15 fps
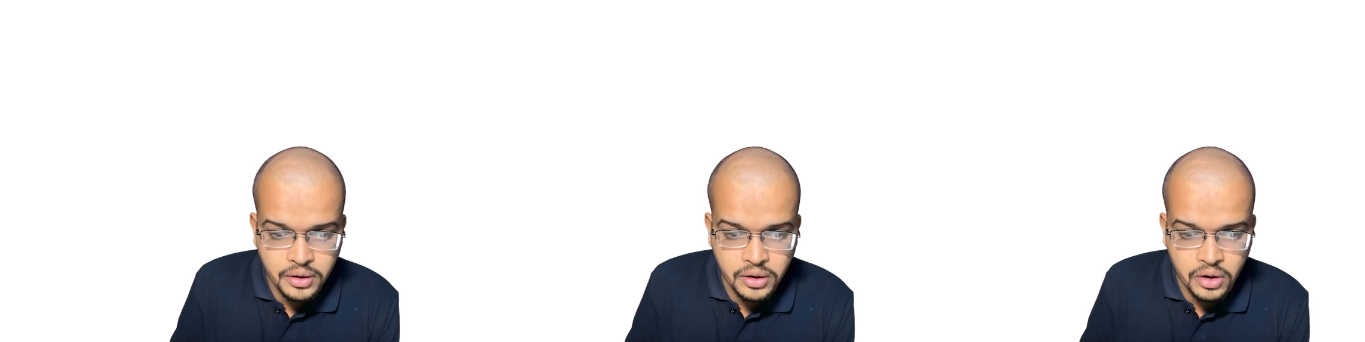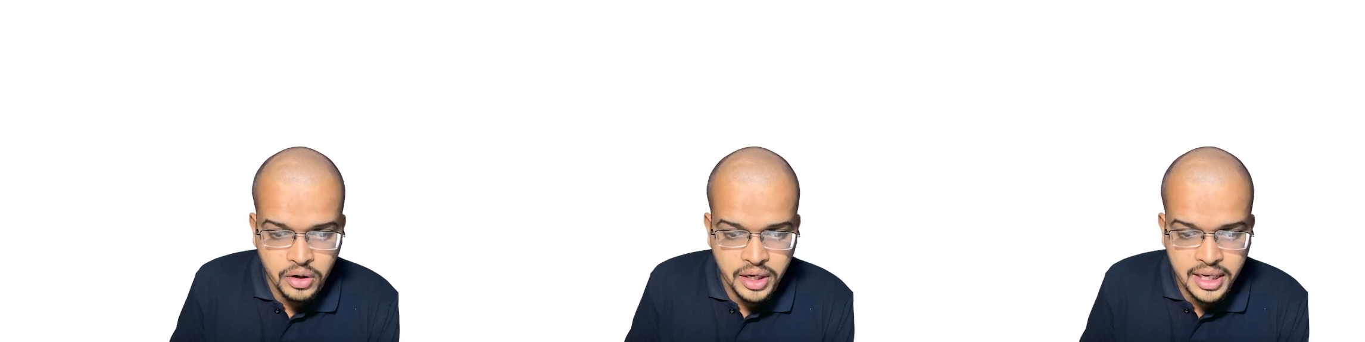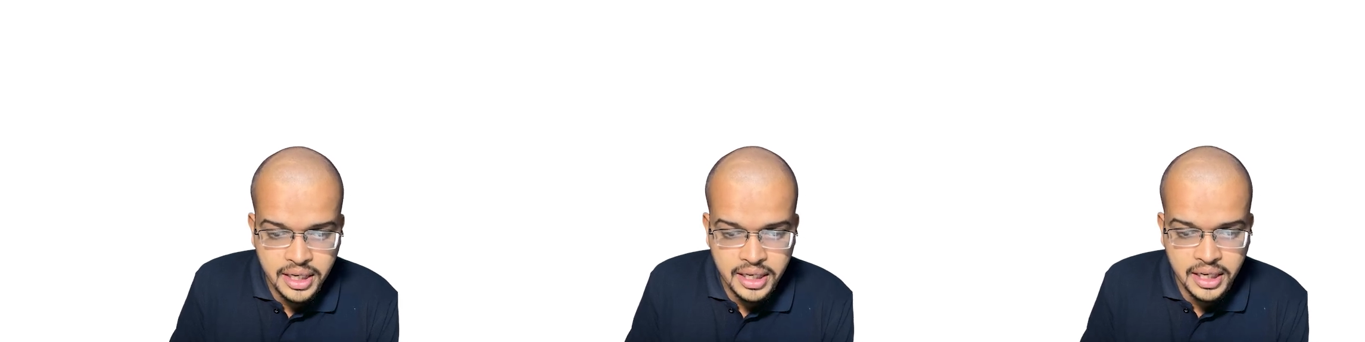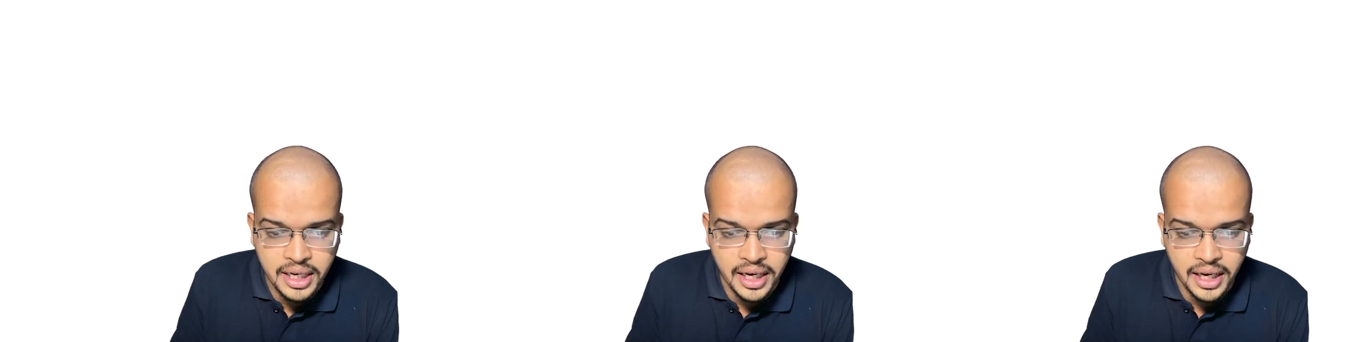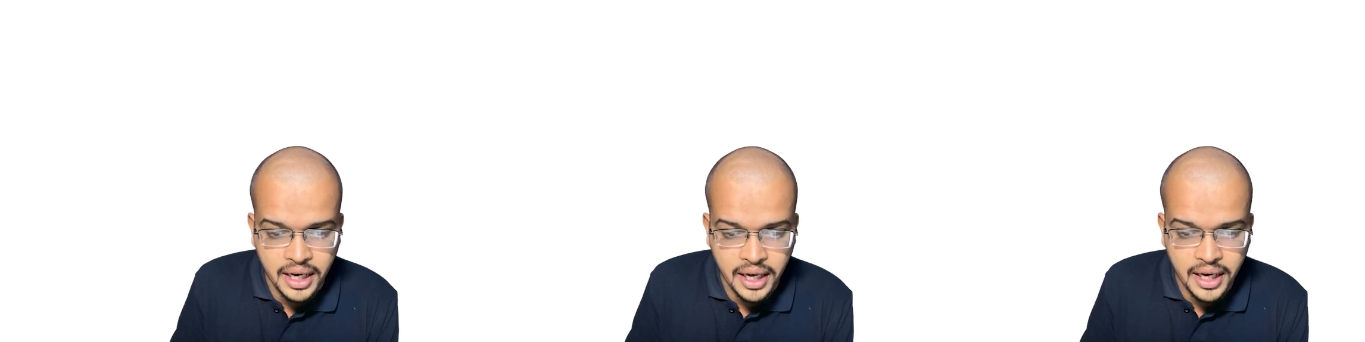Okay,
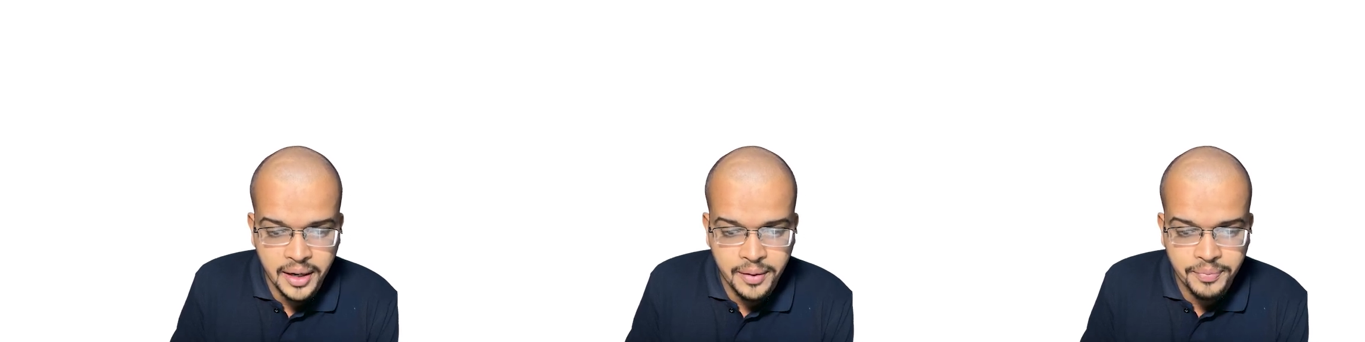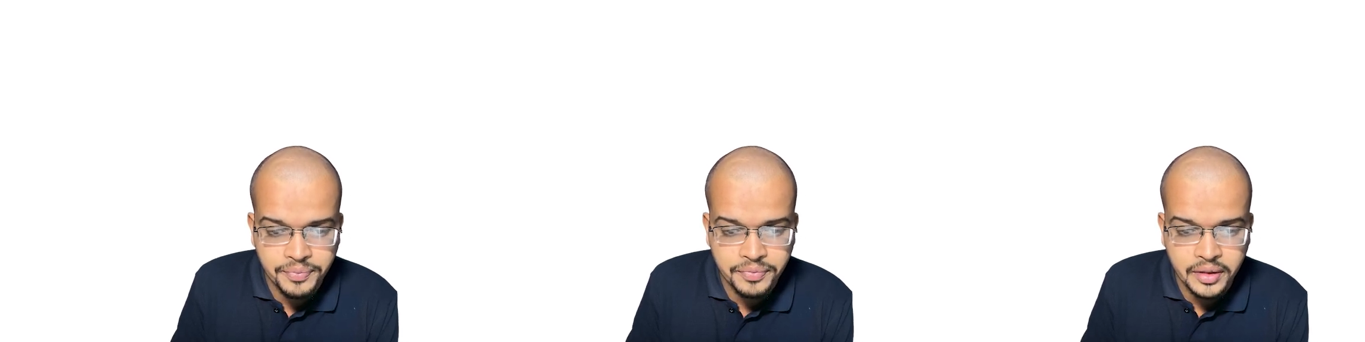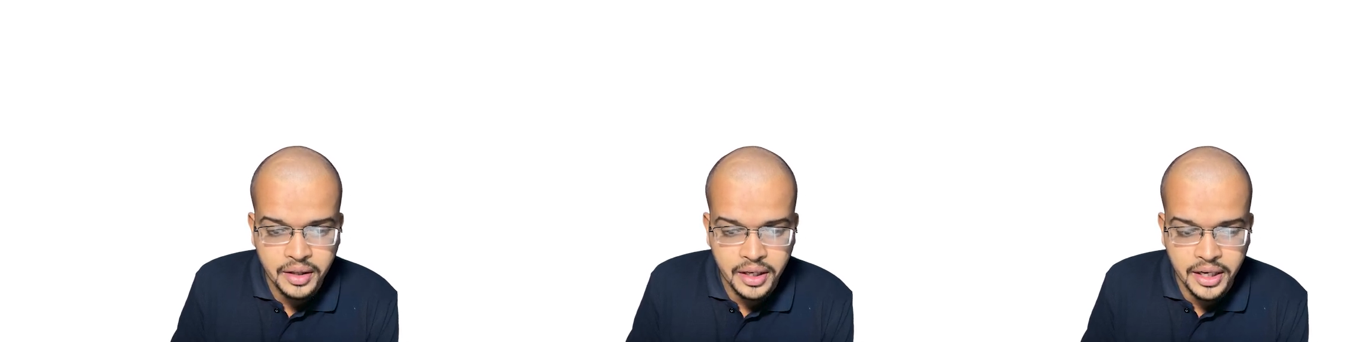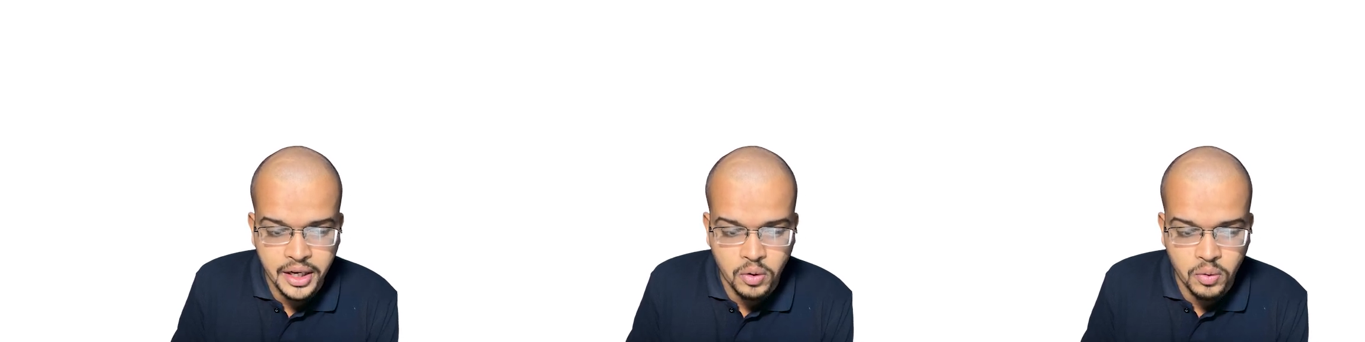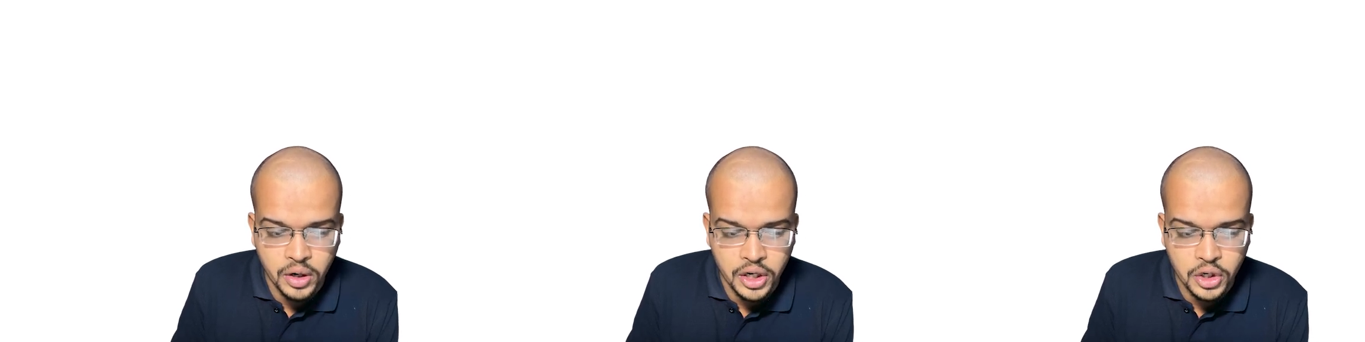k
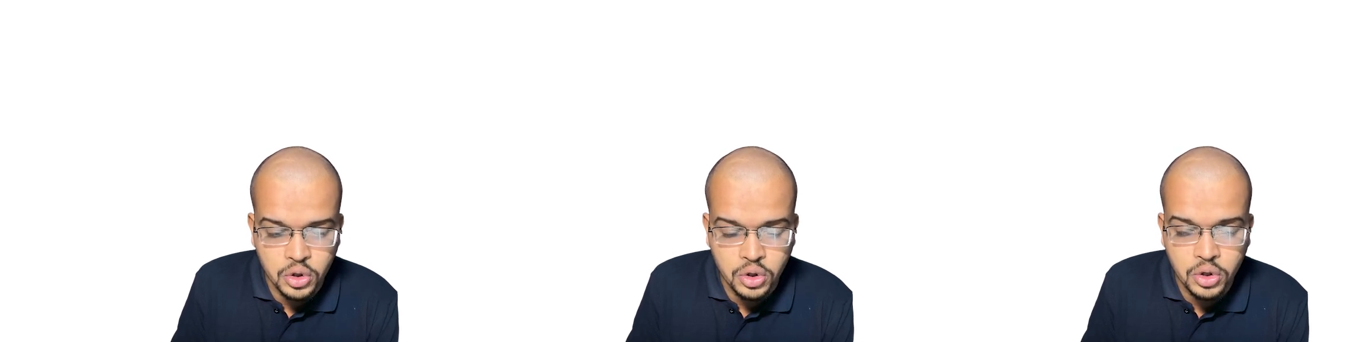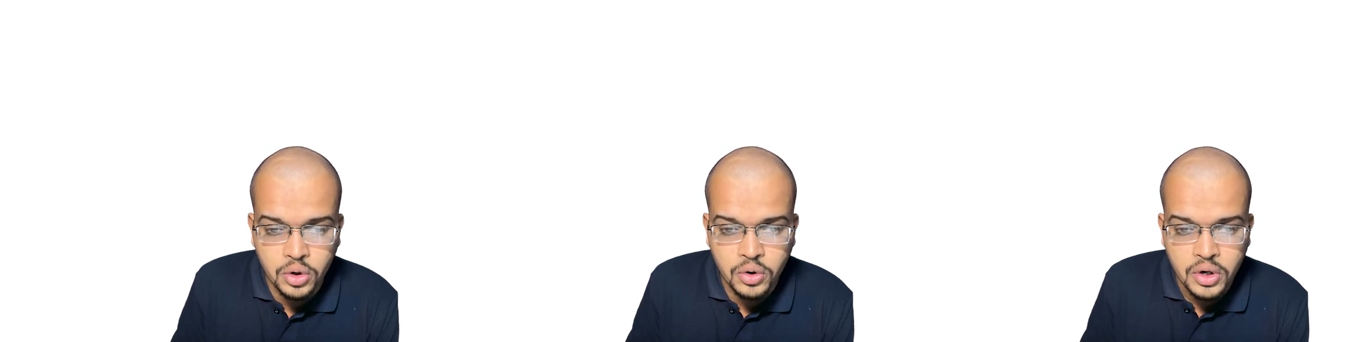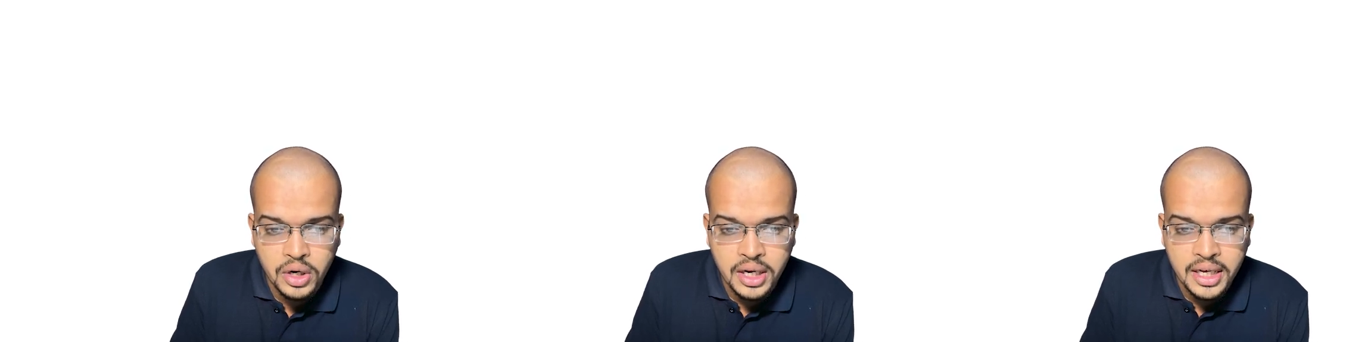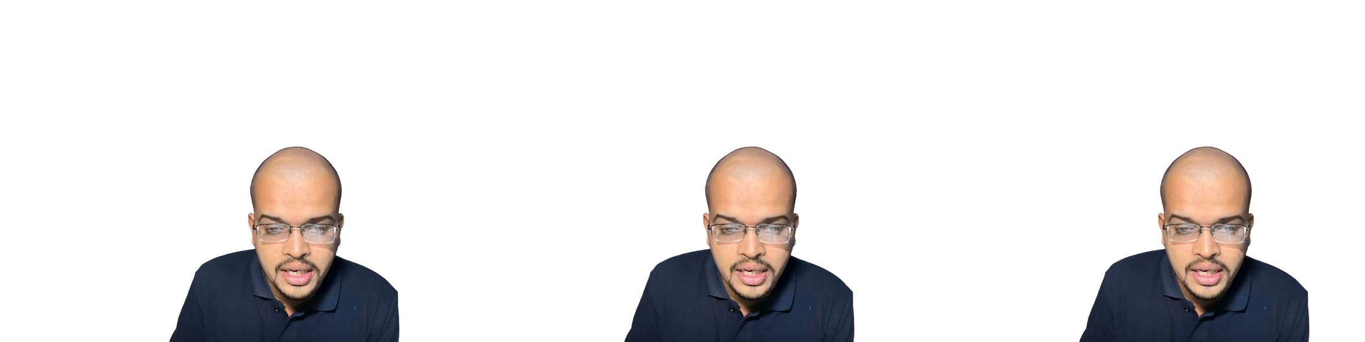equal to